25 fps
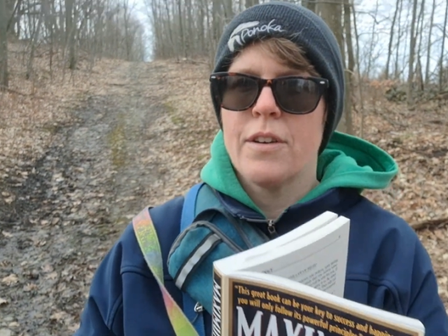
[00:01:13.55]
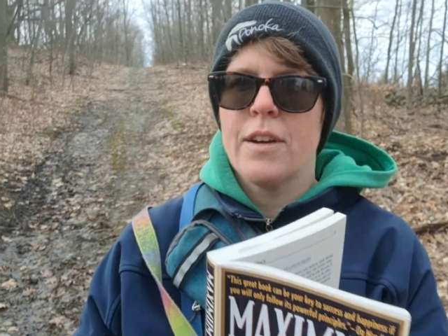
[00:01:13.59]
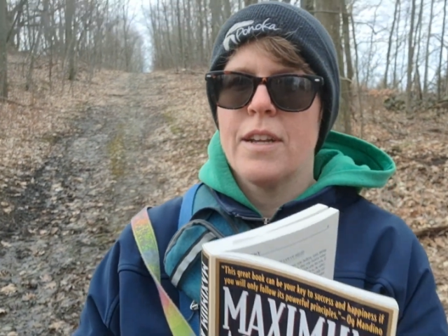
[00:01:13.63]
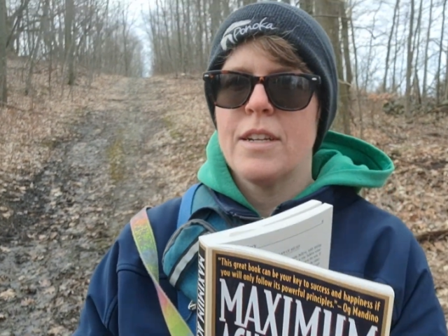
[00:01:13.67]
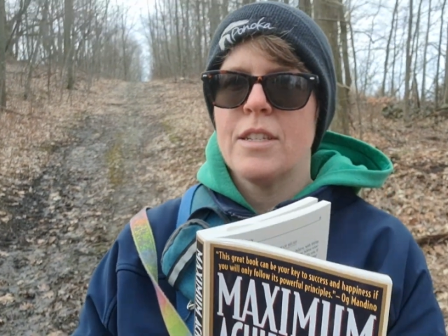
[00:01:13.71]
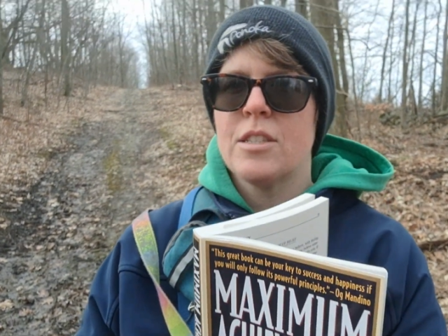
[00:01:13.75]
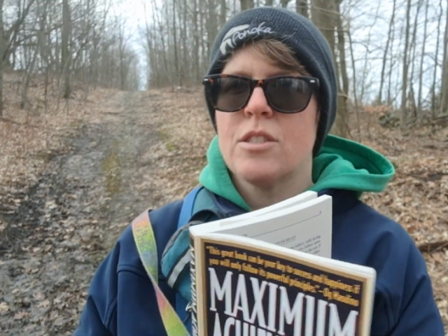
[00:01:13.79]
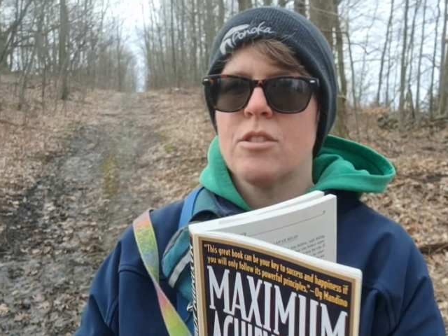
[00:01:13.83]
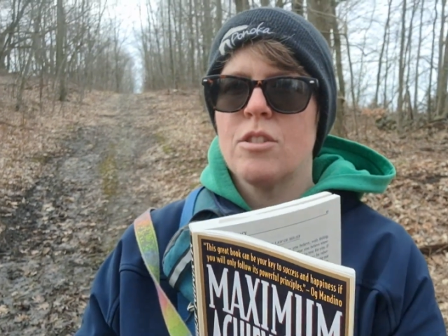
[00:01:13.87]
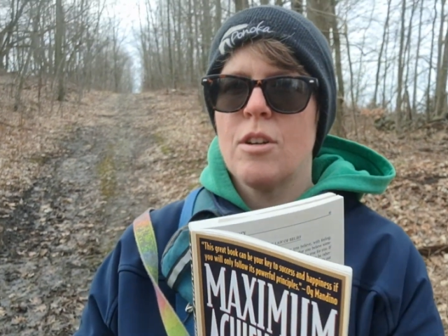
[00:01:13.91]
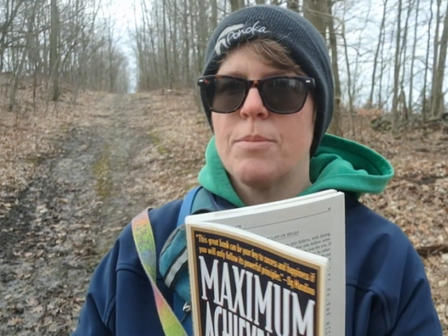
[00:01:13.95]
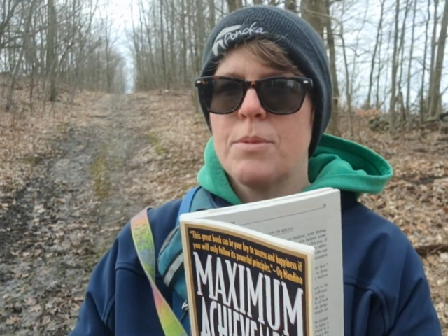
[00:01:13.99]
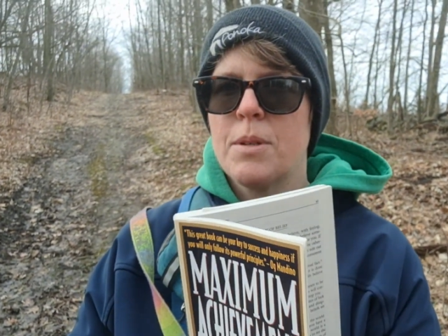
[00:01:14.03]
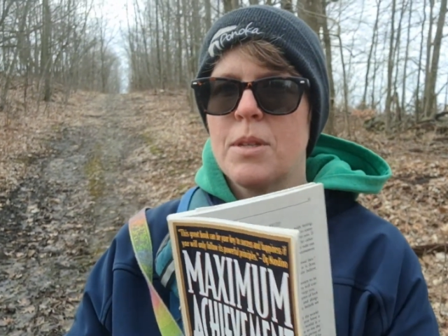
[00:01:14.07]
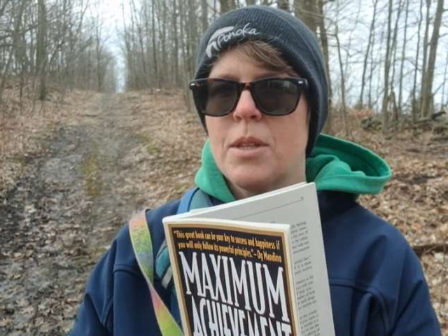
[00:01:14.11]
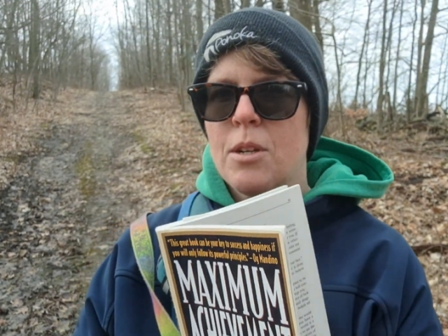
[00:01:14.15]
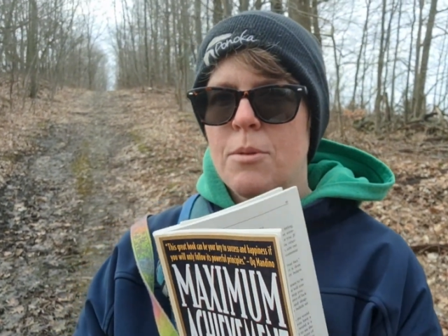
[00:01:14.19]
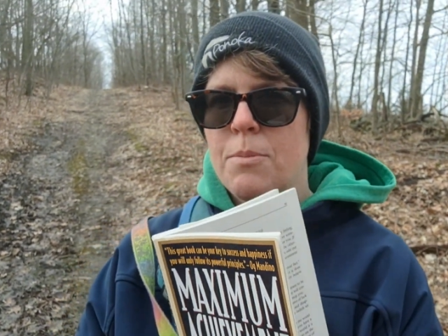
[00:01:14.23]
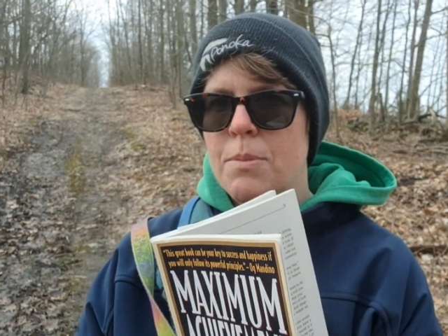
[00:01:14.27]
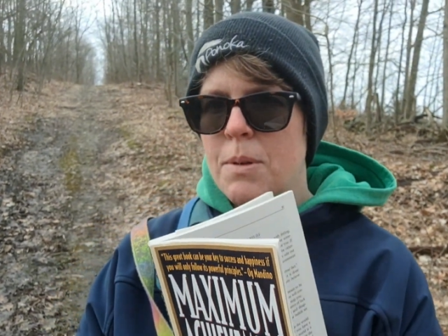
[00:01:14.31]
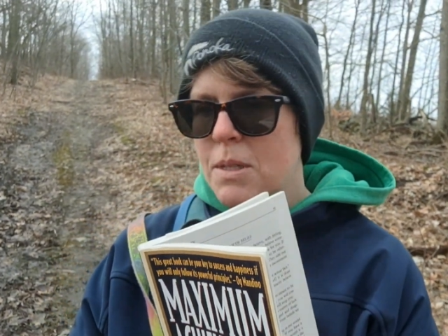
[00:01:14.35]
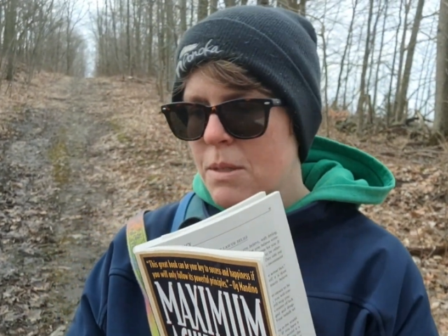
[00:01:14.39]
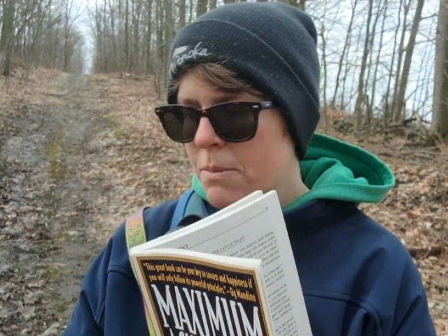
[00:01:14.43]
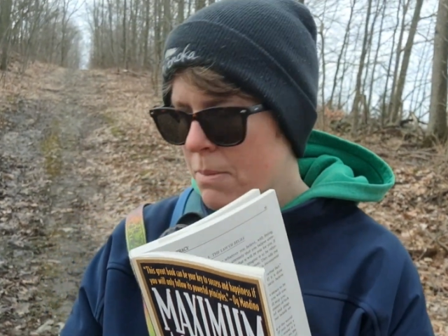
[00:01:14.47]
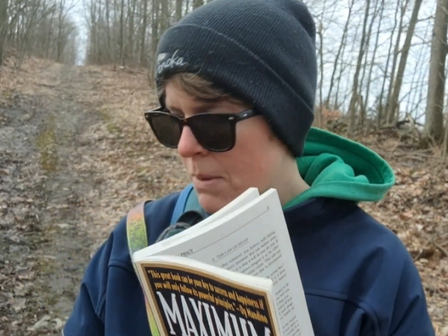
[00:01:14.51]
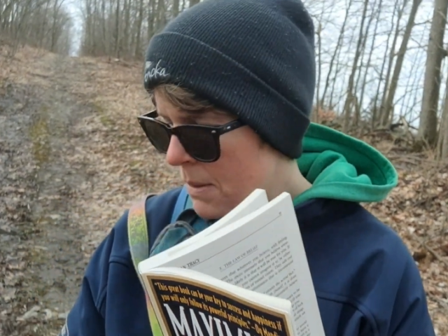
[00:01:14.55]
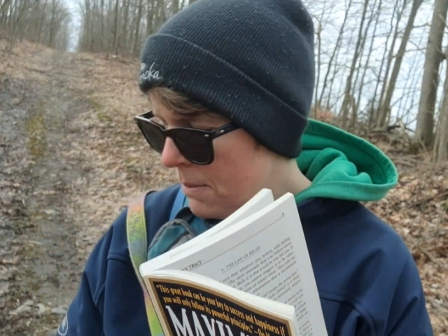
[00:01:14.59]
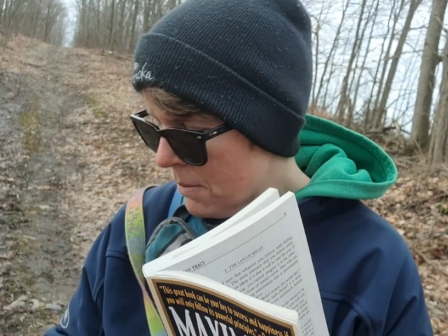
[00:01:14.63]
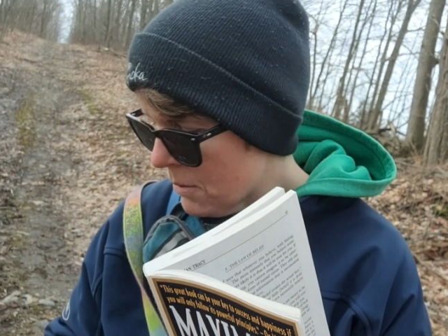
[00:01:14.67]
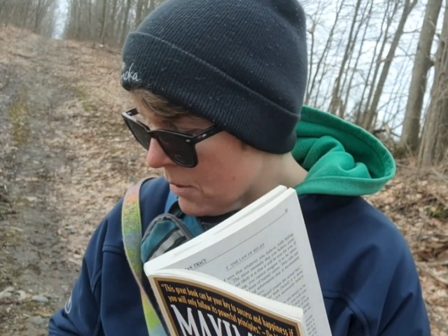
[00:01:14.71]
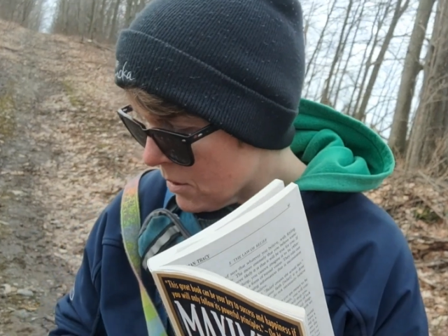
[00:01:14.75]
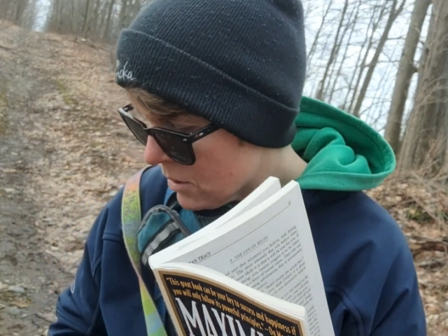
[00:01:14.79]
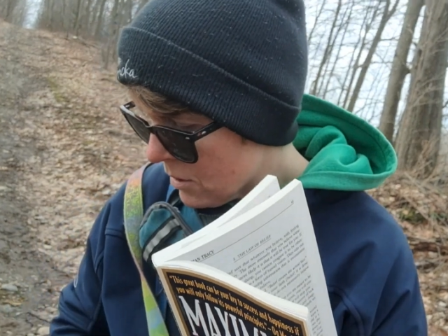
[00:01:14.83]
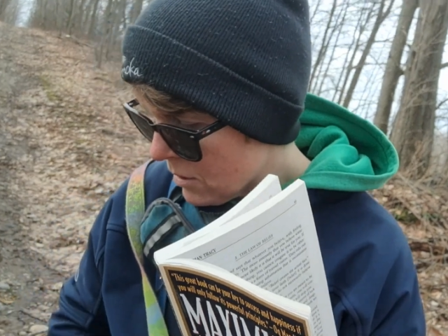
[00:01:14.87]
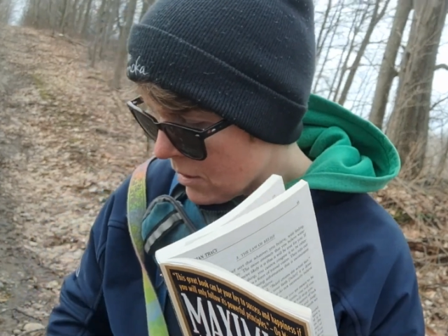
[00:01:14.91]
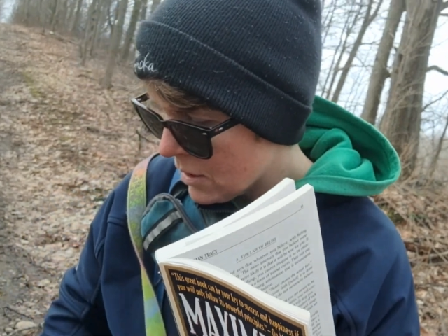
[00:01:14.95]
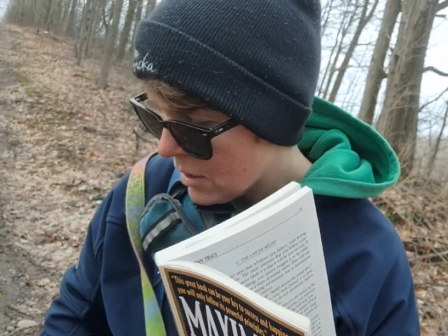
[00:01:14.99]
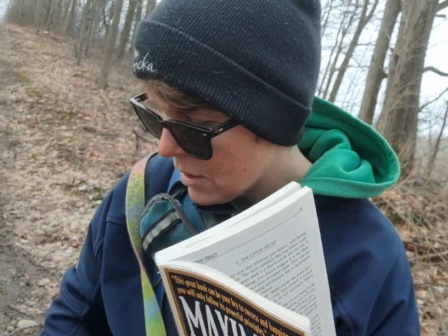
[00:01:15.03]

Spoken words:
And I just dropped a little piece of paper, so I'm